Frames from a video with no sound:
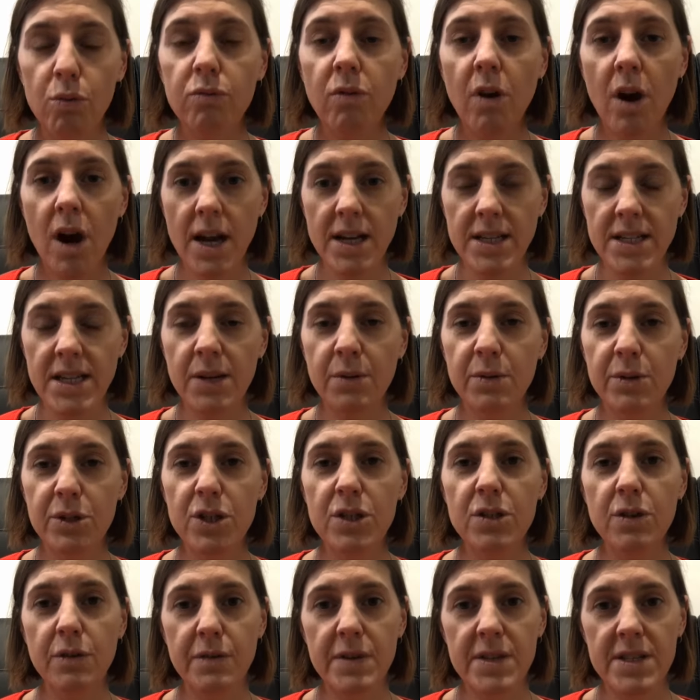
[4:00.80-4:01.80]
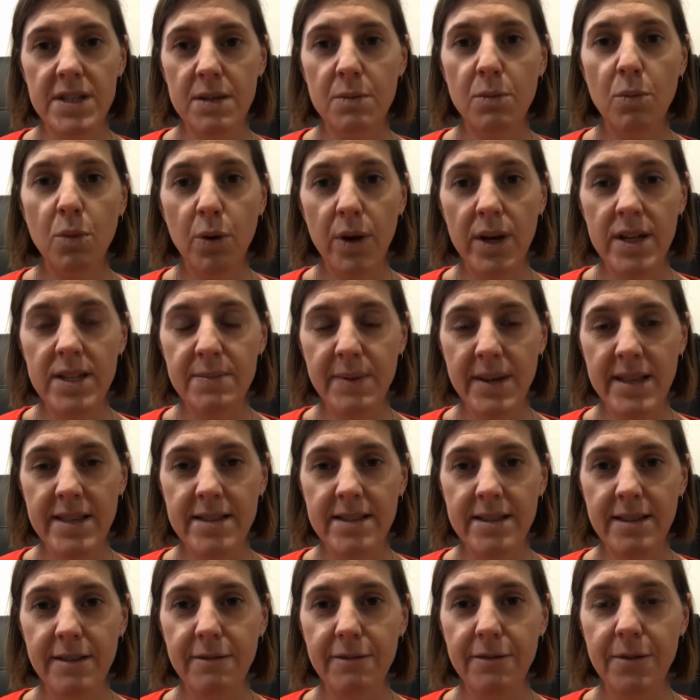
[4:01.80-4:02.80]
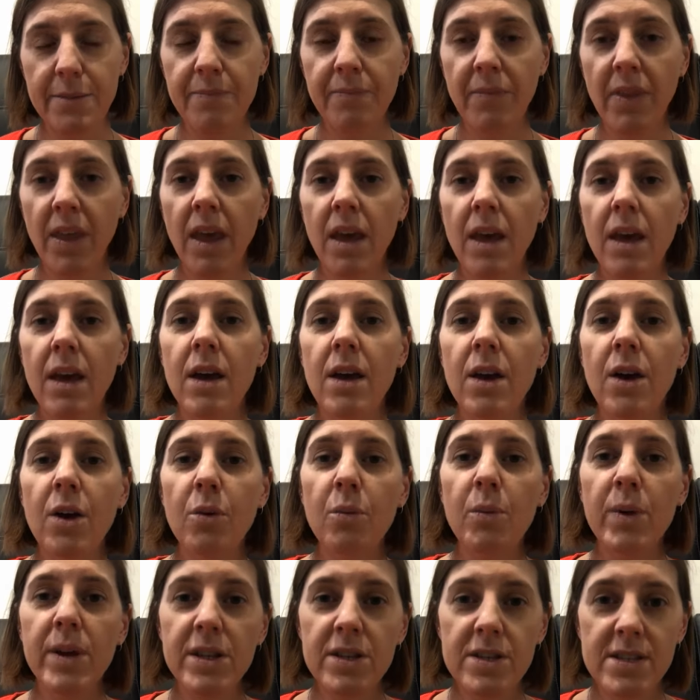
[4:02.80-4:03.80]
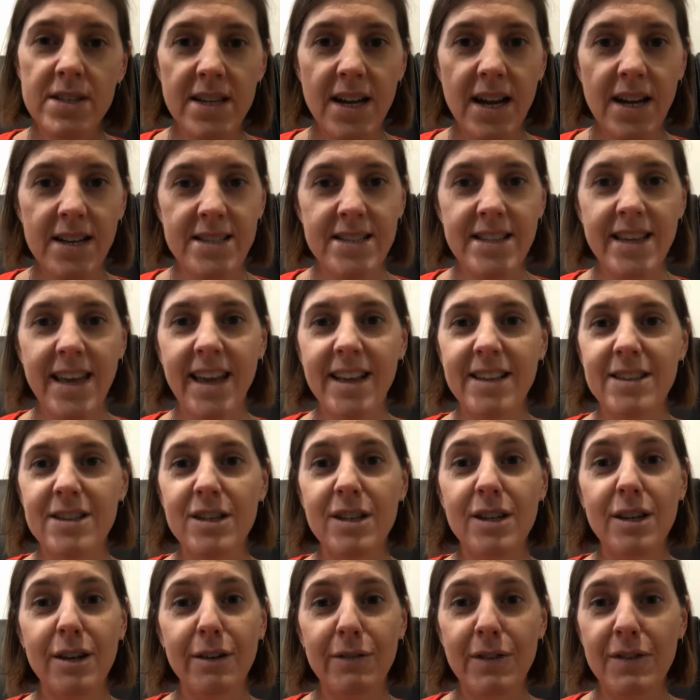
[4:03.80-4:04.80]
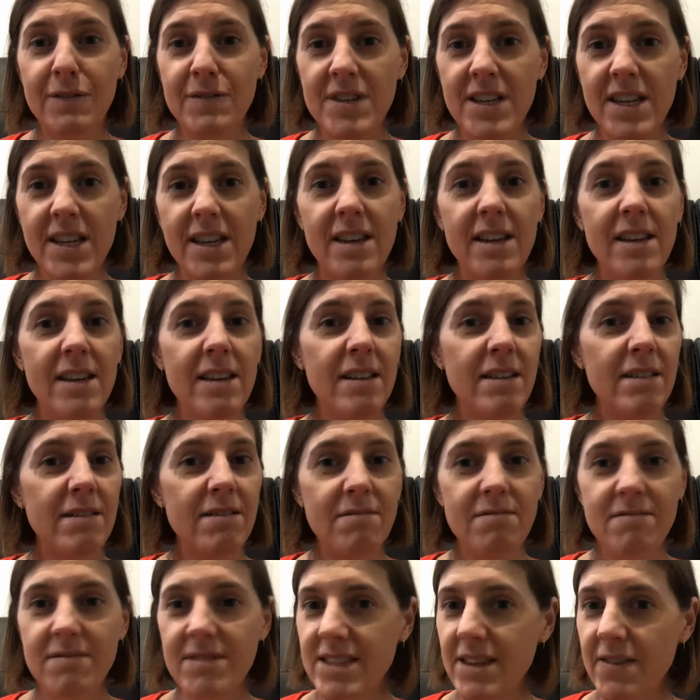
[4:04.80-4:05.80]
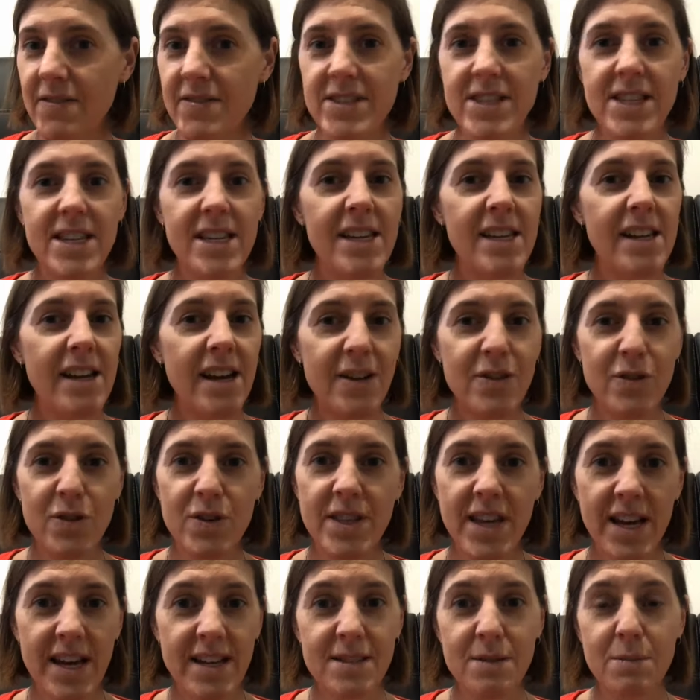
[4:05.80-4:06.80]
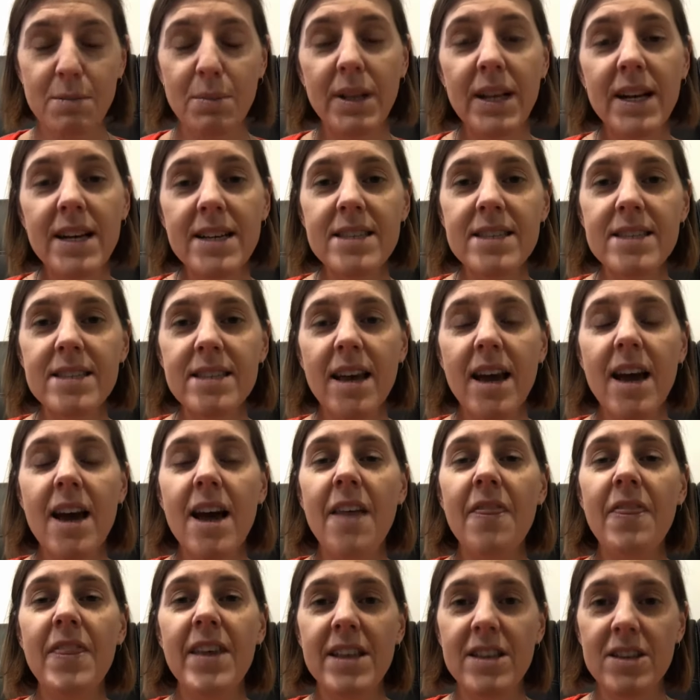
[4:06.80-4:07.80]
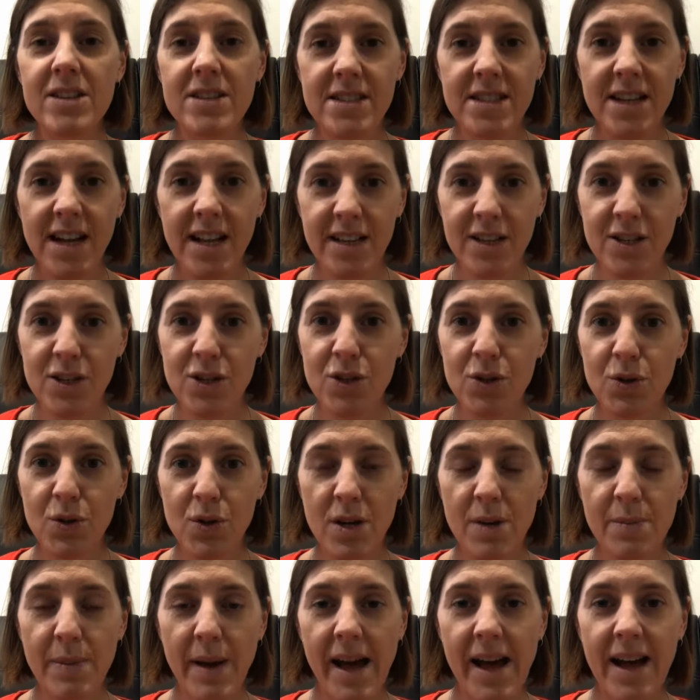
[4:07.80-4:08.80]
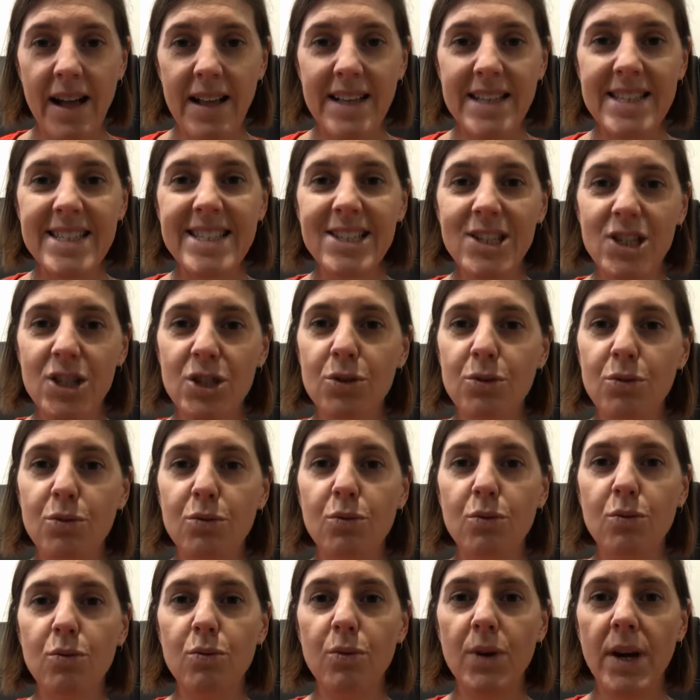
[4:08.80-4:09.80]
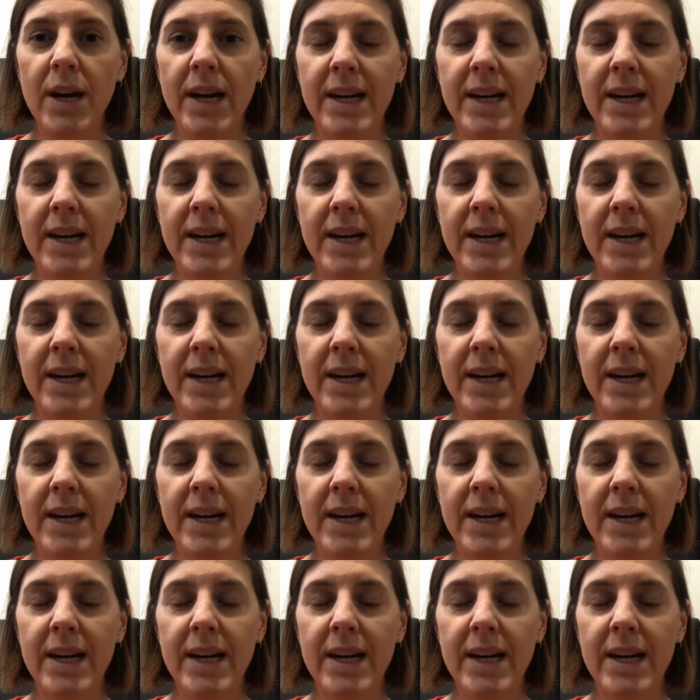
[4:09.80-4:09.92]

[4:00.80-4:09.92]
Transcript: writing, which is obviously more expensive. When you start to get to 50, 70, 100,000 plus, then you're starting to talk about additional